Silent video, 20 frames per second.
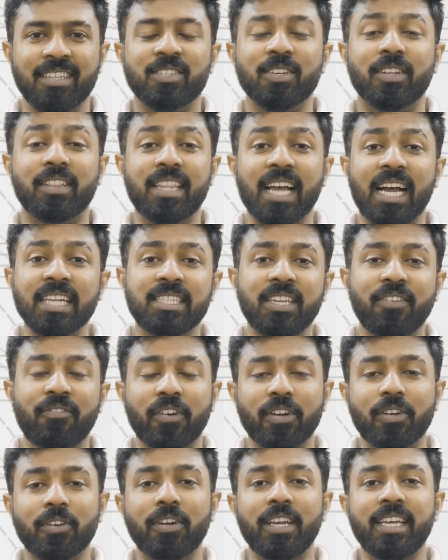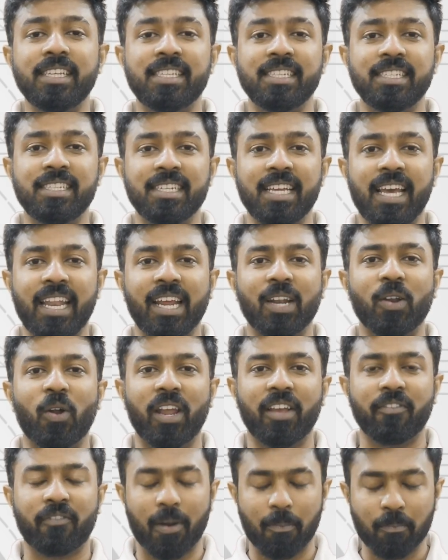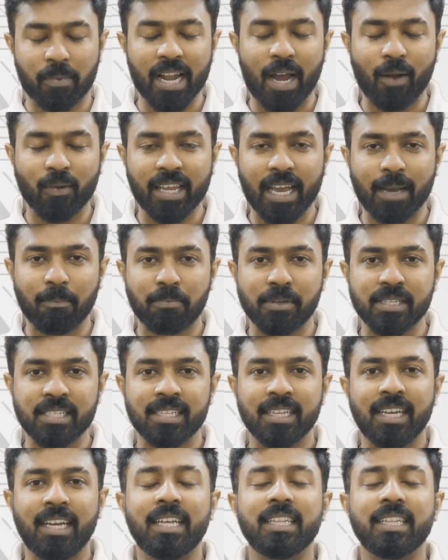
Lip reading: So that's it for today's engineering loading from Cloudkampus.